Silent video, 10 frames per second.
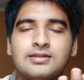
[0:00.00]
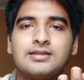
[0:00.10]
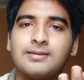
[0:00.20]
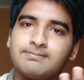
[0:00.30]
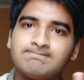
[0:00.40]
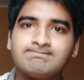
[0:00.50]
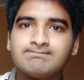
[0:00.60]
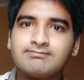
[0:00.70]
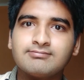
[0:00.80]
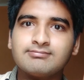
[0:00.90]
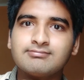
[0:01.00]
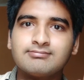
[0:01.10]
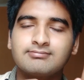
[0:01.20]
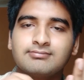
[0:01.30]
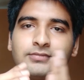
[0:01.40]
Yeah,
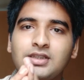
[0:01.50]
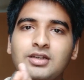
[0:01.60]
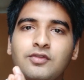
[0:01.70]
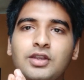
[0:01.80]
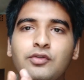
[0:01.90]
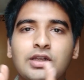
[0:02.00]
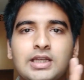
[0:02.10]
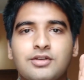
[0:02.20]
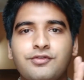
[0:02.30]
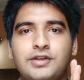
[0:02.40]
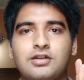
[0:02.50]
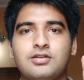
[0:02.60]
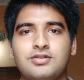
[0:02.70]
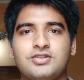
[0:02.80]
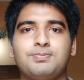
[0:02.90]
you will get a
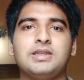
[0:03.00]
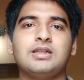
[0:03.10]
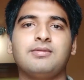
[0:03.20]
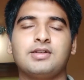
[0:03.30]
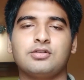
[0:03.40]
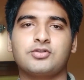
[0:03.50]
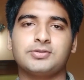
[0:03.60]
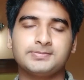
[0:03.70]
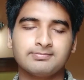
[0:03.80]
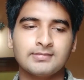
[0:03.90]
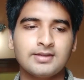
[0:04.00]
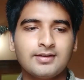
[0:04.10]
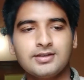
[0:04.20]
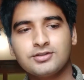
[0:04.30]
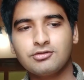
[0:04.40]
fair speed limit also.
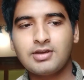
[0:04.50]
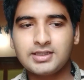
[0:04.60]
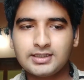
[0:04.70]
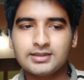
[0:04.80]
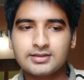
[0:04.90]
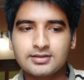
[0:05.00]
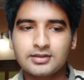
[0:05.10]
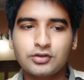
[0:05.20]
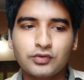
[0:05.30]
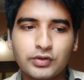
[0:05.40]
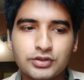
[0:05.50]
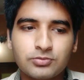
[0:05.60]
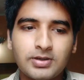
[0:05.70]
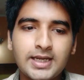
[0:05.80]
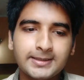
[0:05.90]
So I think this is a good one to
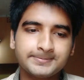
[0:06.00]
buy.